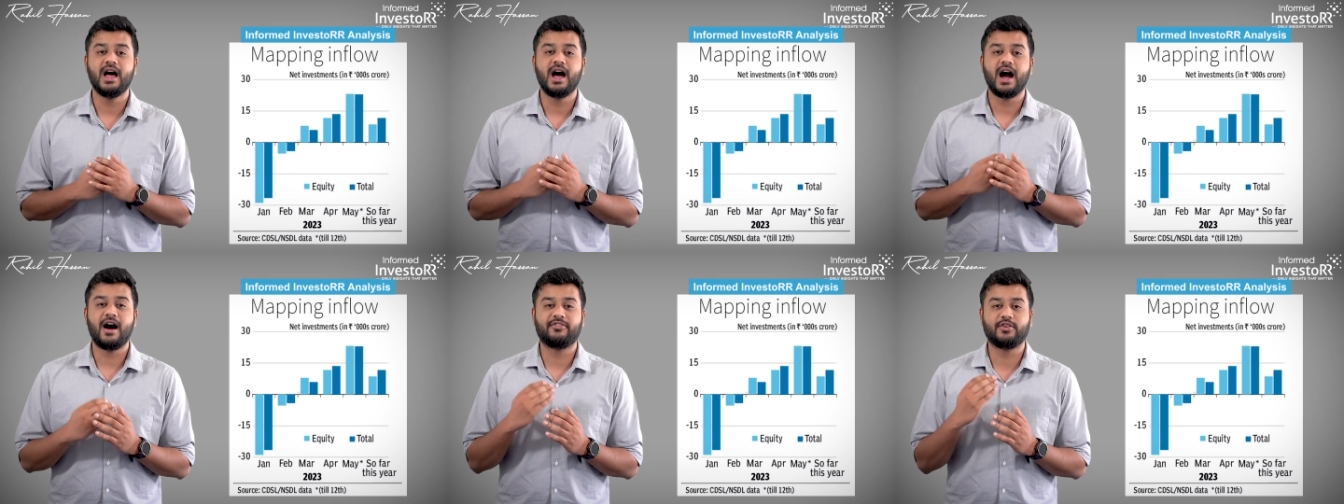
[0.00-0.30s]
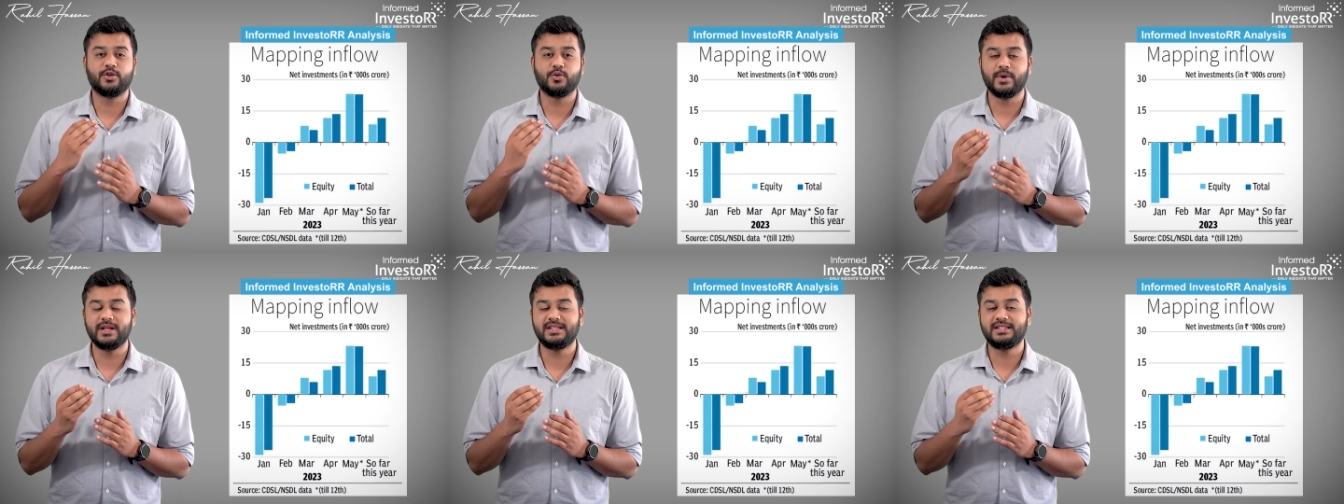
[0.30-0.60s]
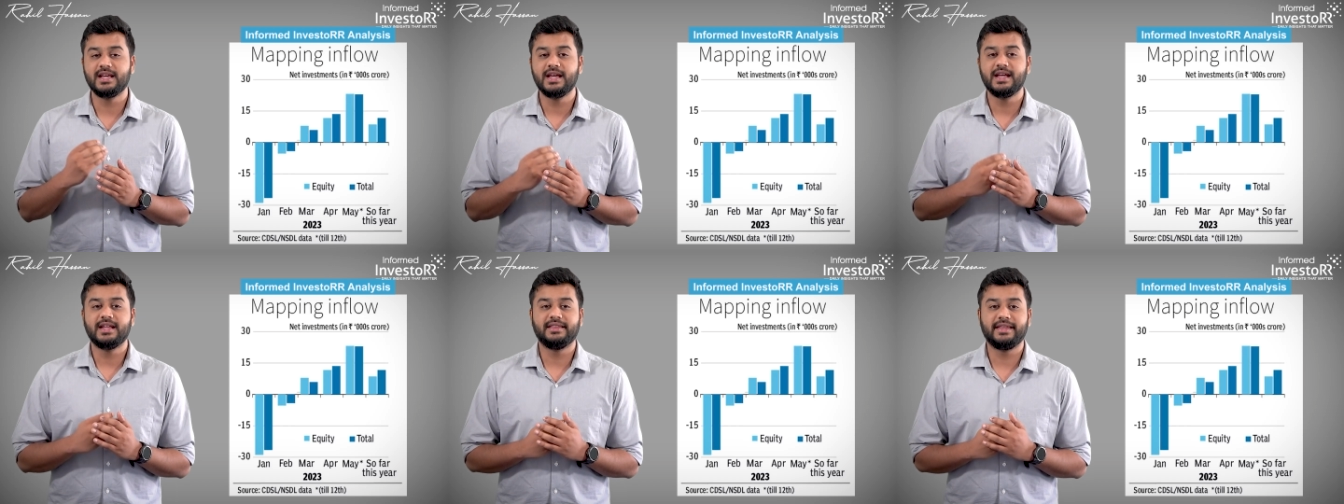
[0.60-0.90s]
after which
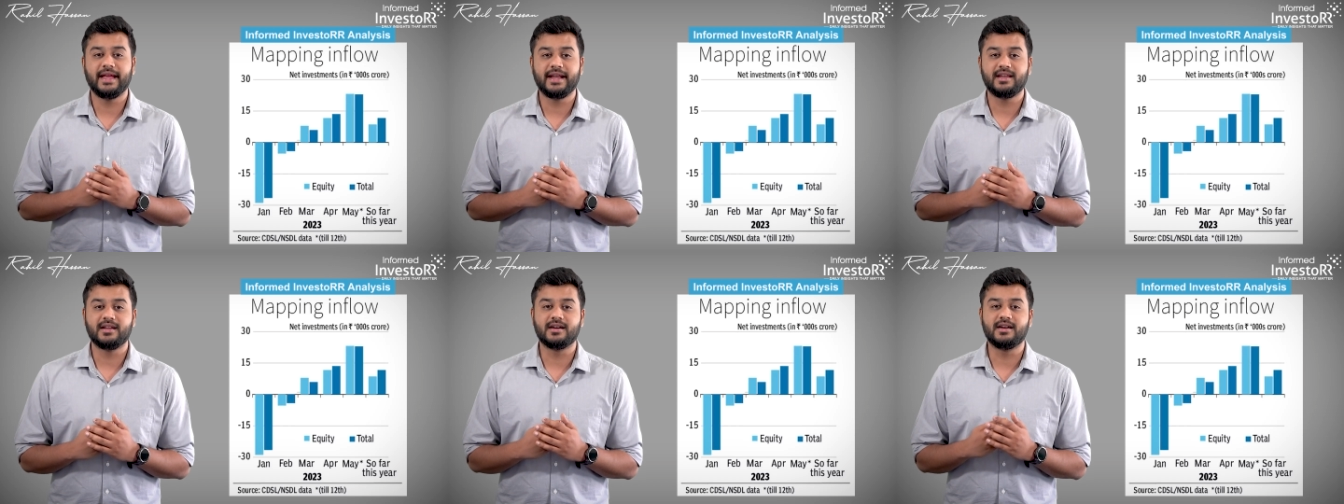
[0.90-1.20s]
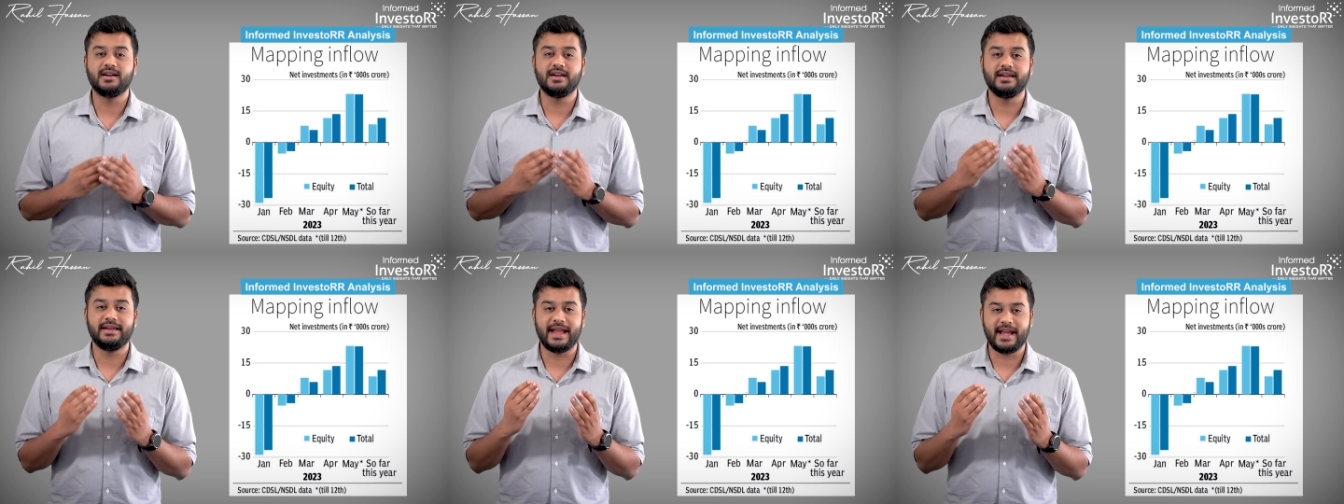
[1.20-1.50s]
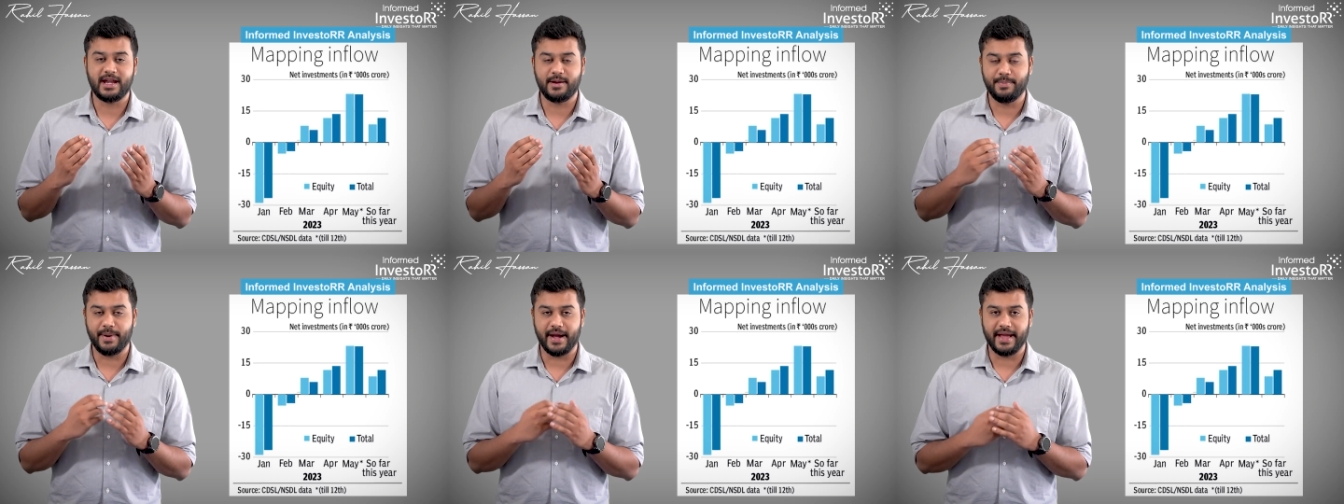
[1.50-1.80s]
they turned
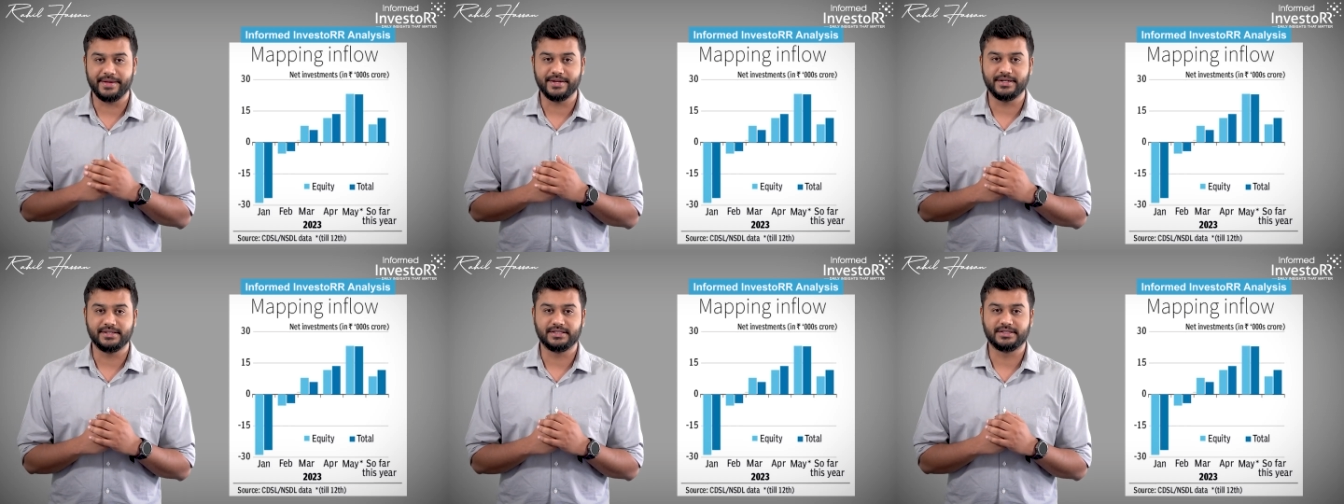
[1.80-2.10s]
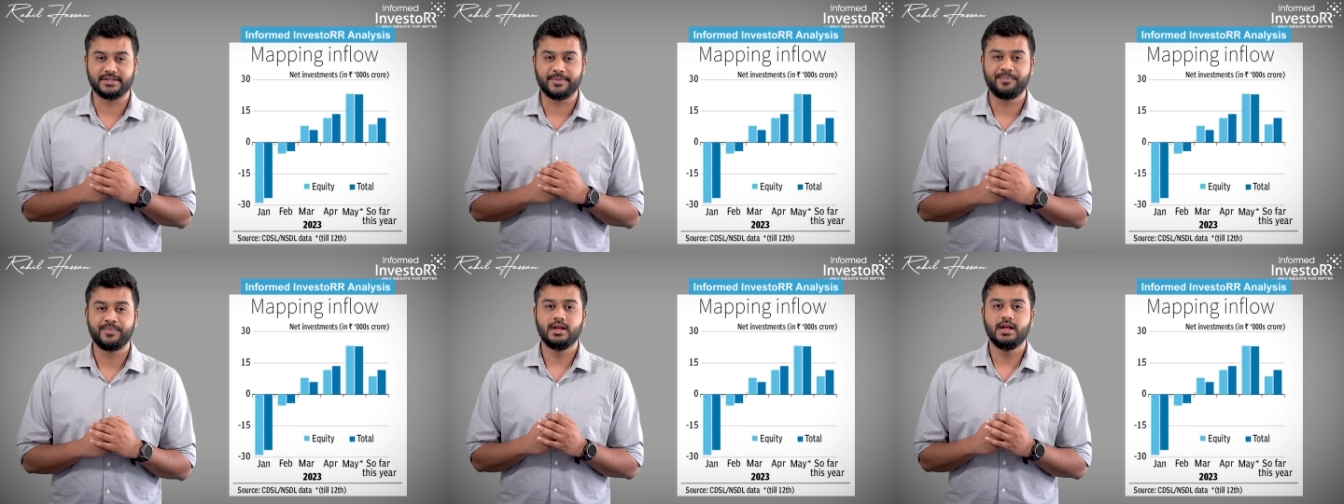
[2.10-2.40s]
net buyers.